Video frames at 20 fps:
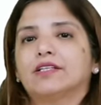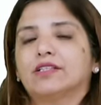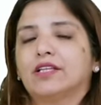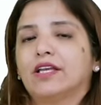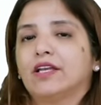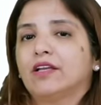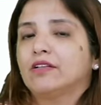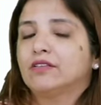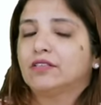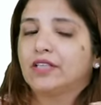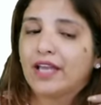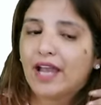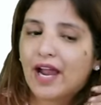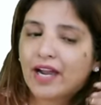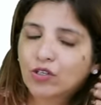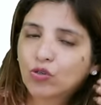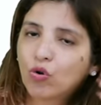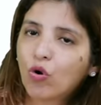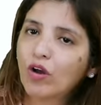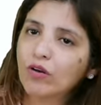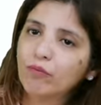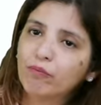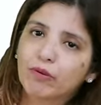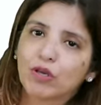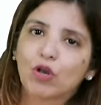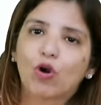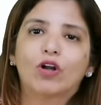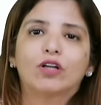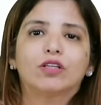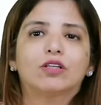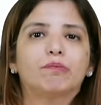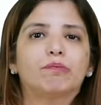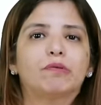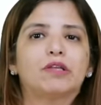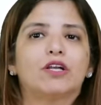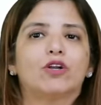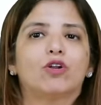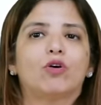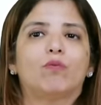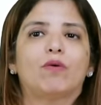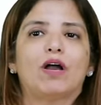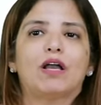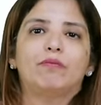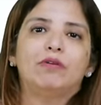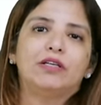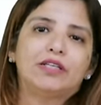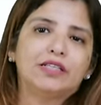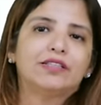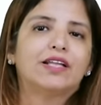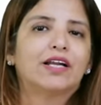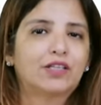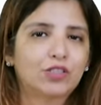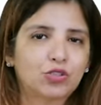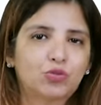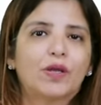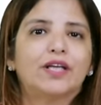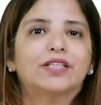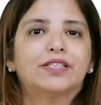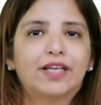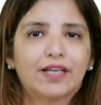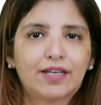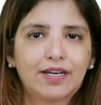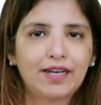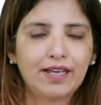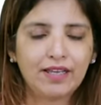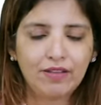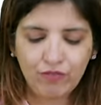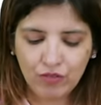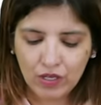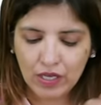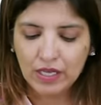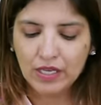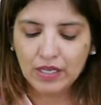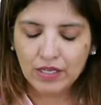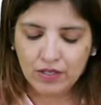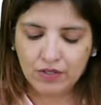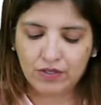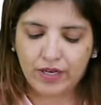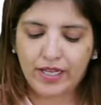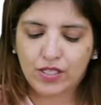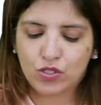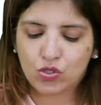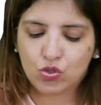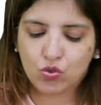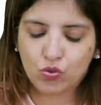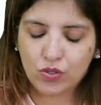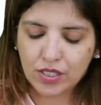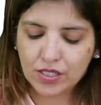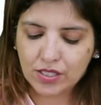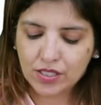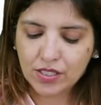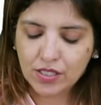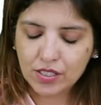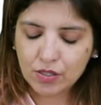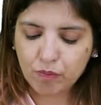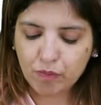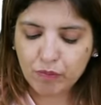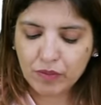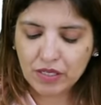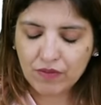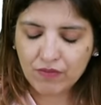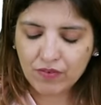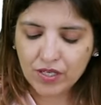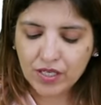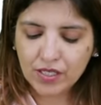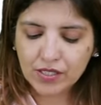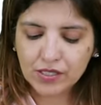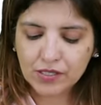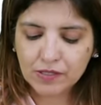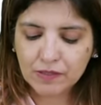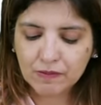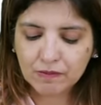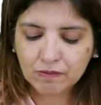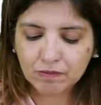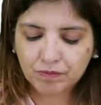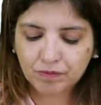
they had gone beyond the period of viability. That is why they are alive. Right. So it is previous.